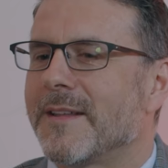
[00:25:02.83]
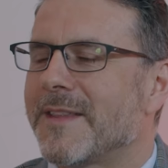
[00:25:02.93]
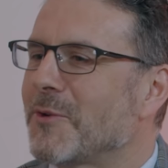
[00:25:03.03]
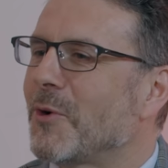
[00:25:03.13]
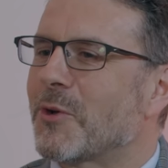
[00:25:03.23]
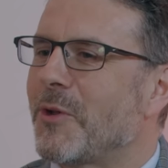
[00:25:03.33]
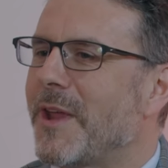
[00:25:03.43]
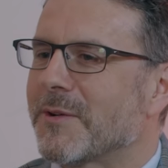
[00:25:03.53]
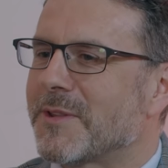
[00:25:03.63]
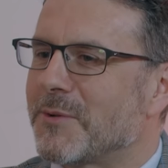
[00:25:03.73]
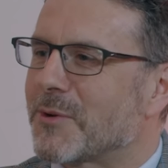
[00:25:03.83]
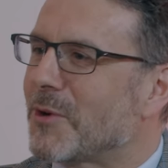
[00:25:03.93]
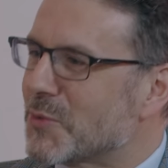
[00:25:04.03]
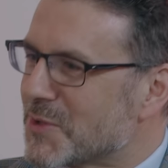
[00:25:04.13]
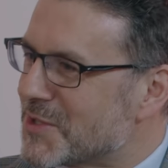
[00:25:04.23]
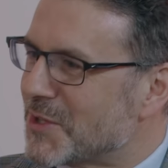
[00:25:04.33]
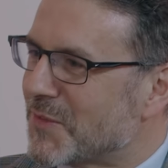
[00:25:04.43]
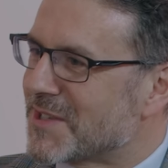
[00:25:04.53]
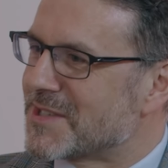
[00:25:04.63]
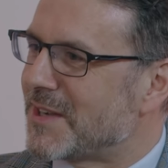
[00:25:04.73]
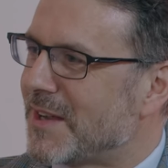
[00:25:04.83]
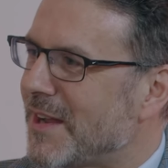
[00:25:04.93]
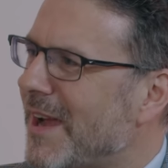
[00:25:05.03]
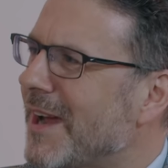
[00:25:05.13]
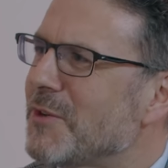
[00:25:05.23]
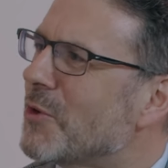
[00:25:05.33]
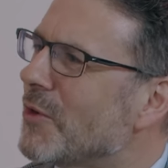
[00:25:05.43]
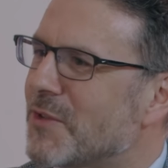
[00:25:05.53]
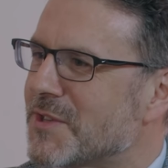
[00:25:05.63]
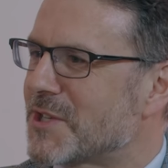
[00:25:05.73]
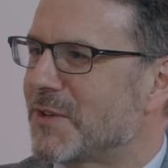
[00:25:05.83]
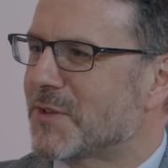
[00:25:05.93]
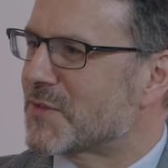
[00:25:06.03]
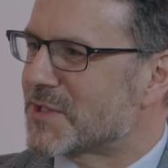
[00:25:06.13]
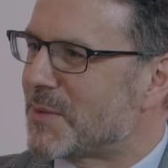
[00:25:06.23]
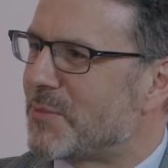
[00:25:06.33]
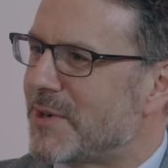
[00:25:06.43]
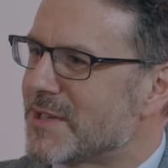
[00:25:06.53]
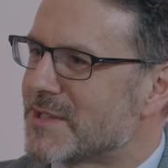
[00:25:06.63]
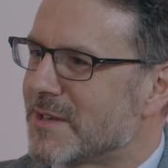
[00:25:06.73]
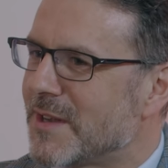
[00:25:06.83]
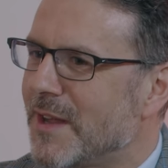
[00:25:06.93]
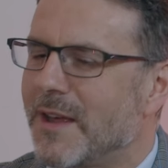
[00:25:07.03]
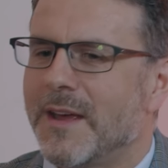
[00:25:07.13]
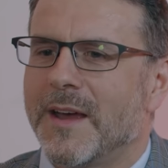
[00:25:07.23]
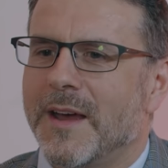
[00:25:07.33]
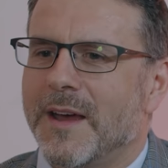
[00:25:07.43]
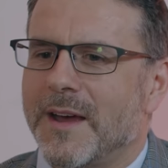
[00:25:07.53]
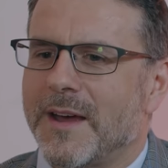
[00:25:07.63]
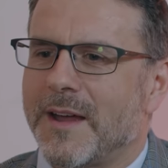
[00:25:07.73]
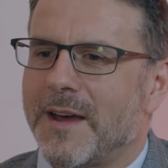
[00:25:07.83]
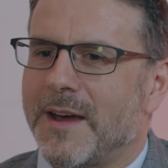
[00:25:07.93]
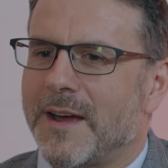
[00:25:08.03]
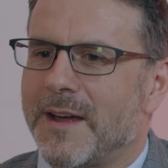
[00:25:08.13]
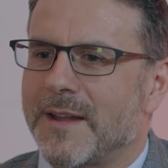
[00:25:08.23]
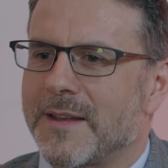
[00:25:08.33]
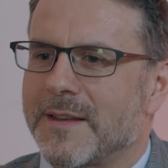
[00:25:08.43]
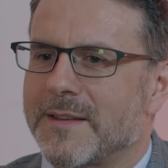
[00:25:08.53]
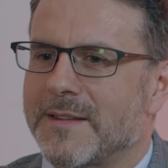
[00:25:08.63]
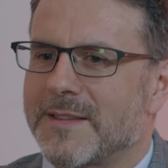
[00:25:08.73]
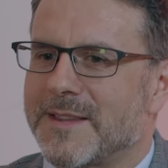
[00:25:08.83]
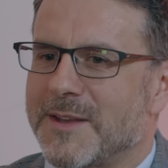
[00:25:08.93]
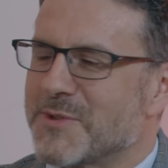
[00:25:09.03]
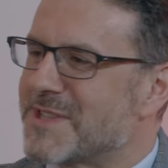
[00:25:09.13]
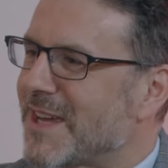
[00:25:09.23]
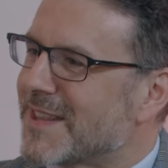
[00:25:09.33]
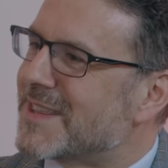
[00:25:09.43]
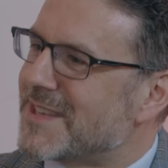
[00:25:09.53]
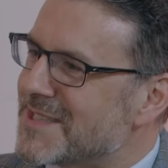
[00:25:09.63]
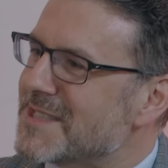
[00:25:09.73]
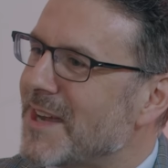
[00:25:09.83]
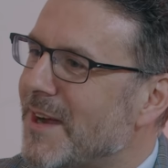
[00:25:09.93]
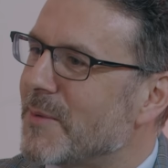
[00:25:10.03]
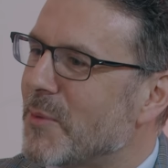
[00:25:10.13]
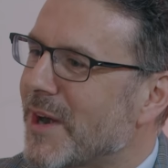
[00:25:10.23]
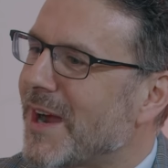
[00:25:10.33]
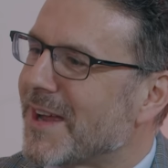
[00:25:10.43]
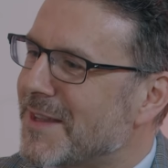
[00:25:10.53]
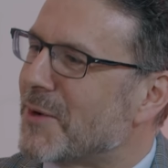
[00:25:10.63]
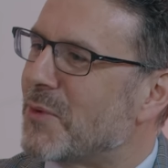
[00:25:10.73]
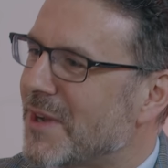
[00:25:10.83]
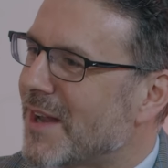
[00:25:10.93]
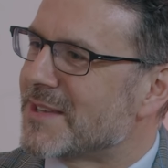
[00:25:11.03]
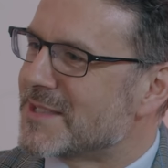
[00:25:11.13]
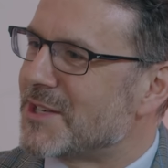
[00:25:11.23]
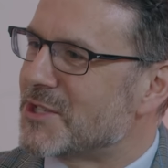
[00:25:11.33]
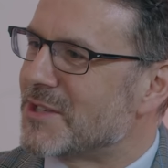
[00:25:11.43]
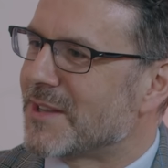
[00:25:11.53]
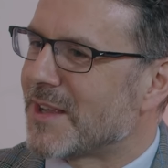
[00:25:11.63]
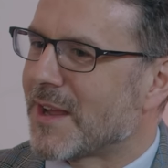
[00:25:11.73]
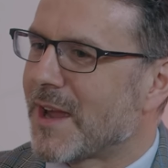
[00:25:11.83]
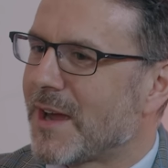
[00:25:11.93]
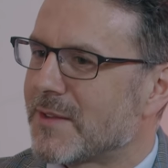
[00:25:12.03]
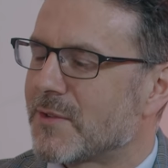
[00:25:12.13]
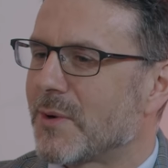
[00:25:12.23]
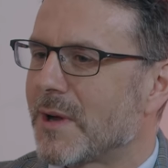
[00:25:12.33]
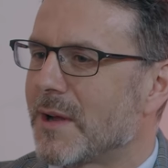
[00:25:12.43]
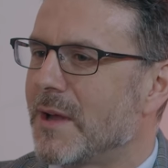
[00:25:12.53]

they'd all gone out. They were gone to a service, and I hadn't gone to the service for some reason. And it was that this time where I had that realization that I had to